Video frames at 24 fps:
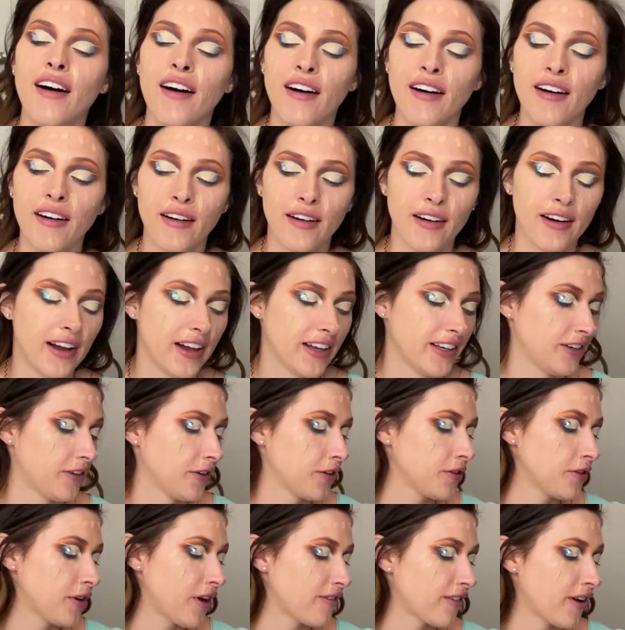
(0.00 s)
Oh, I know
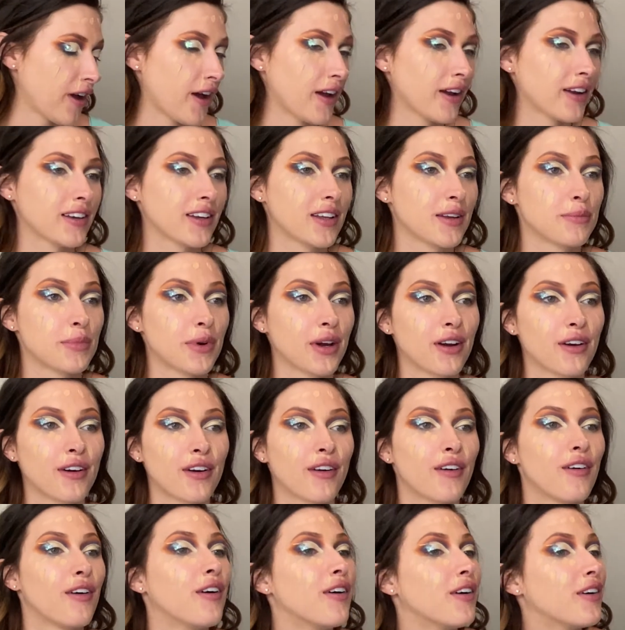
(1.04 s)
you have acne, but
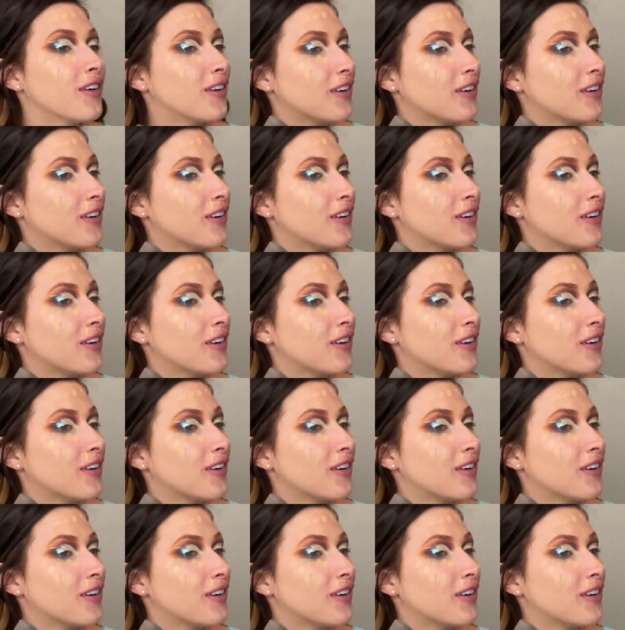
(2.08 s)
girl,